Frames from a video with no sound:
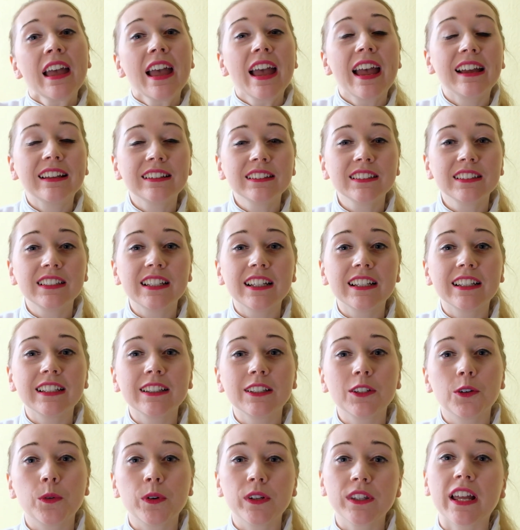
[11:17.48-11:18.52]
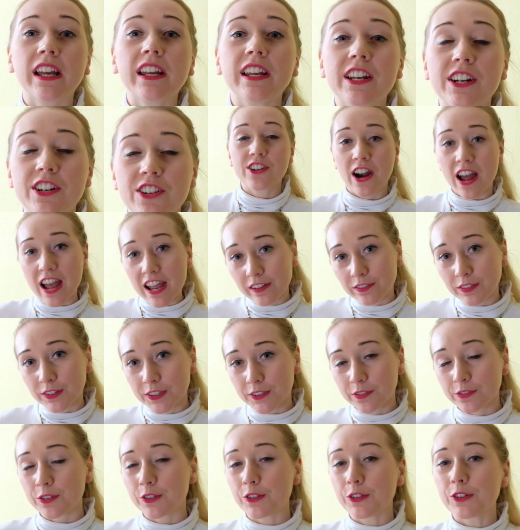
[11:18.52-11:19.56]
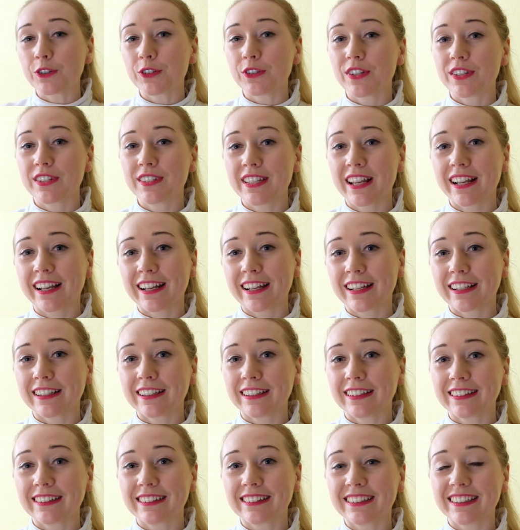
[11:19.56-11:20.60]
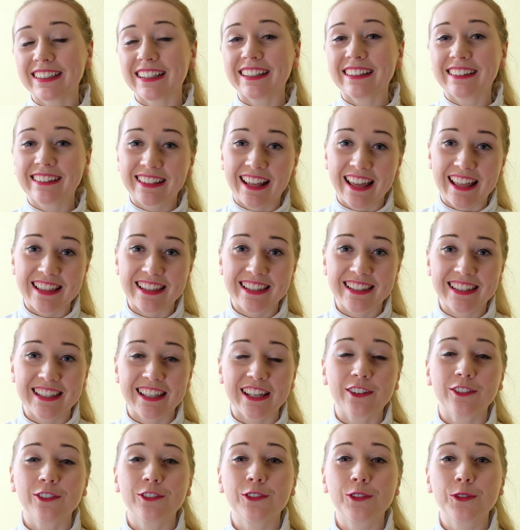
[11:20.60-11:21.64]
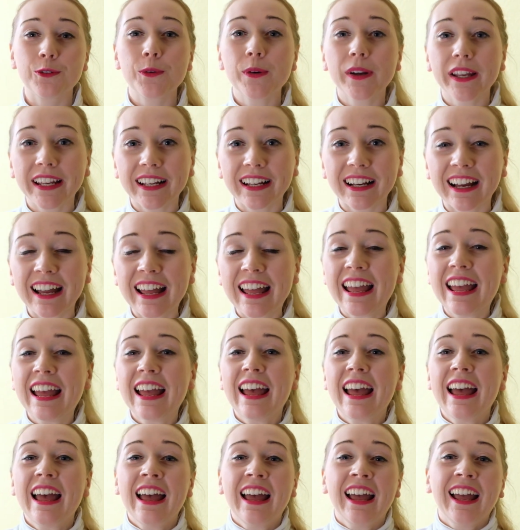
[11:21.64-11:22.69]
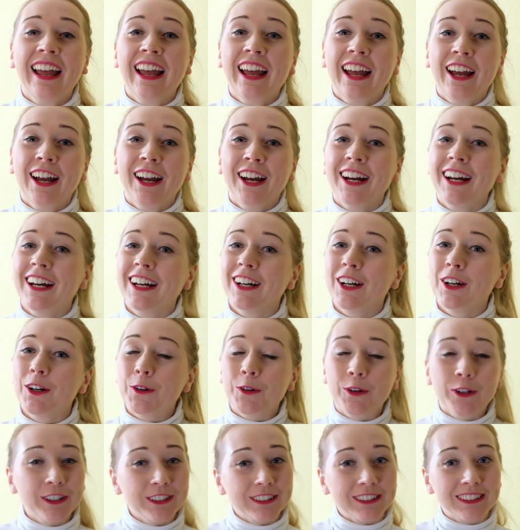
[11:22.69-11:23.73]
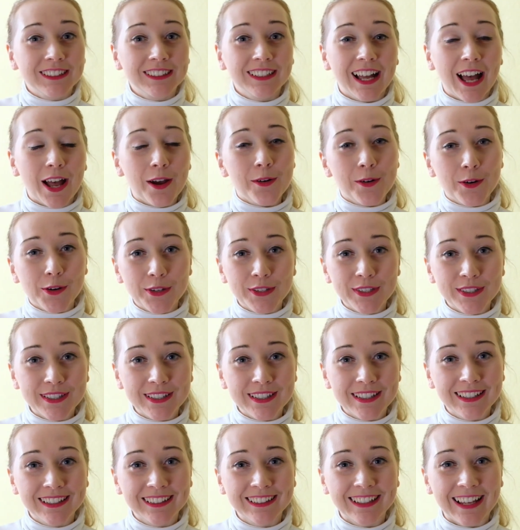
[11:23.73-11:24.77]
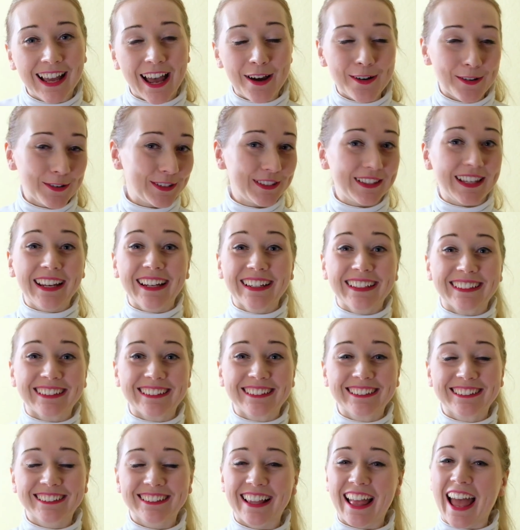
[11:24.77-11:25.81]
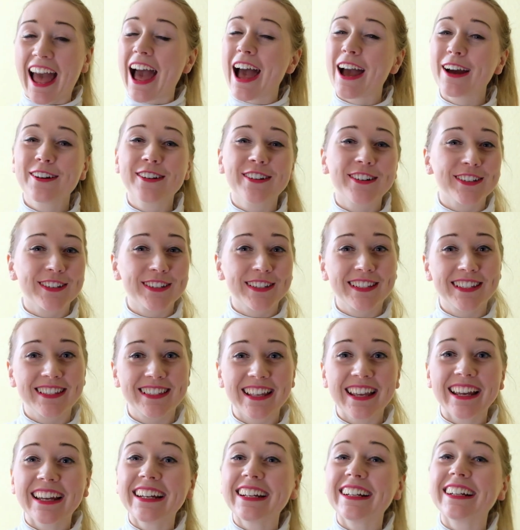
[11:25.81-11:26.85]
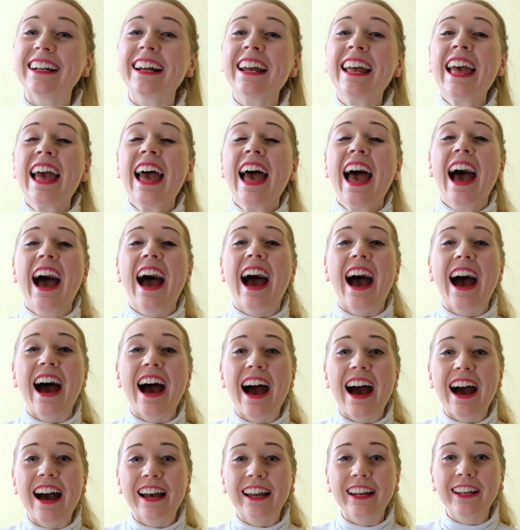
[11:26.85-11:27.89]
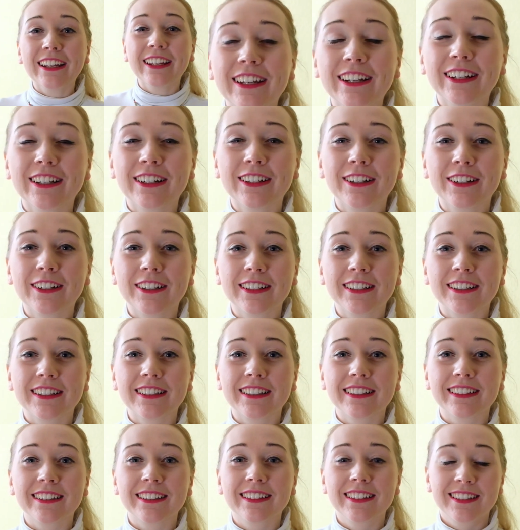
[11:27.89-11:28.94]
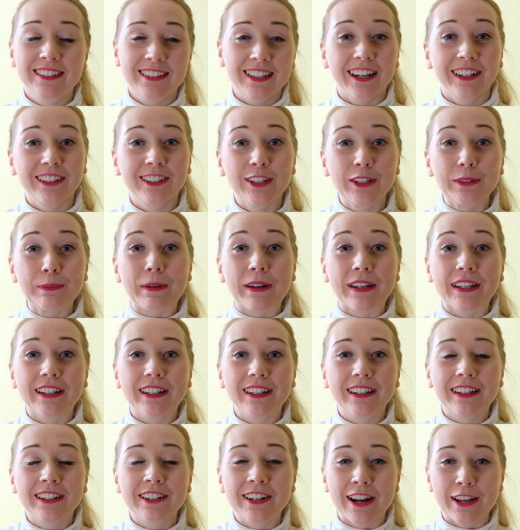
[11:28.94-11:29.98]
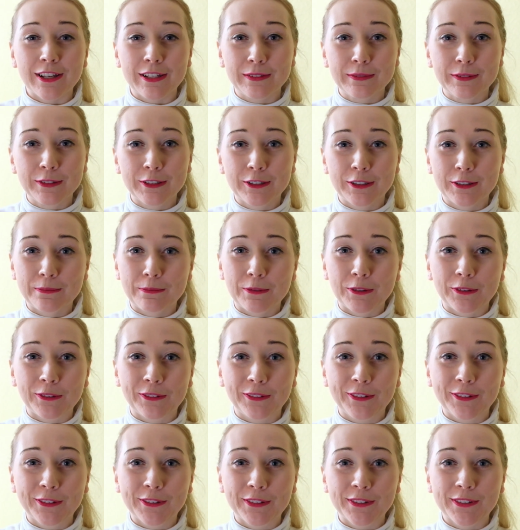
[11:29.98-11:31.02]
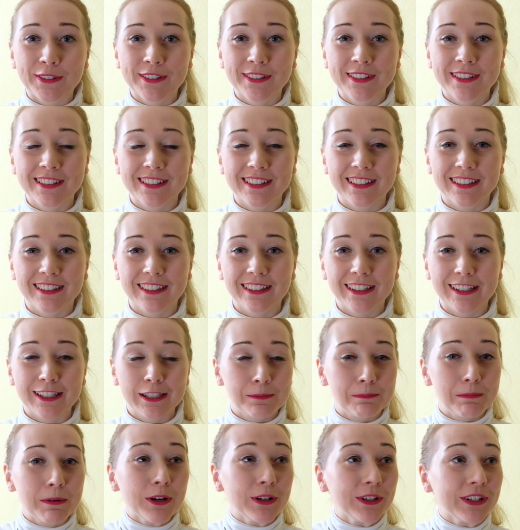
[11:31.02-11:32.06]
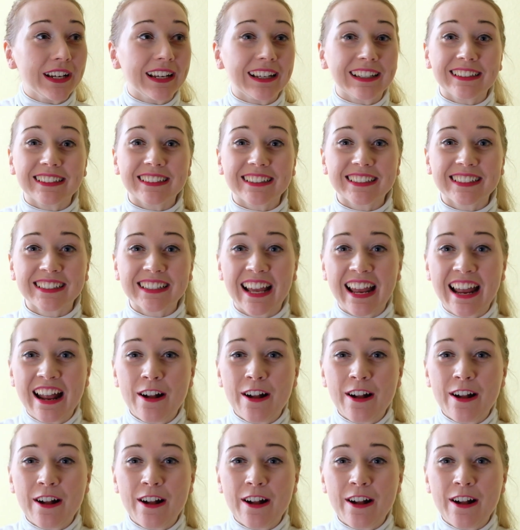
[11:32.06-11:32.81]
And then when I arrived for the second intensive week, oh, I was there. I started my Erasmus Mundus experience.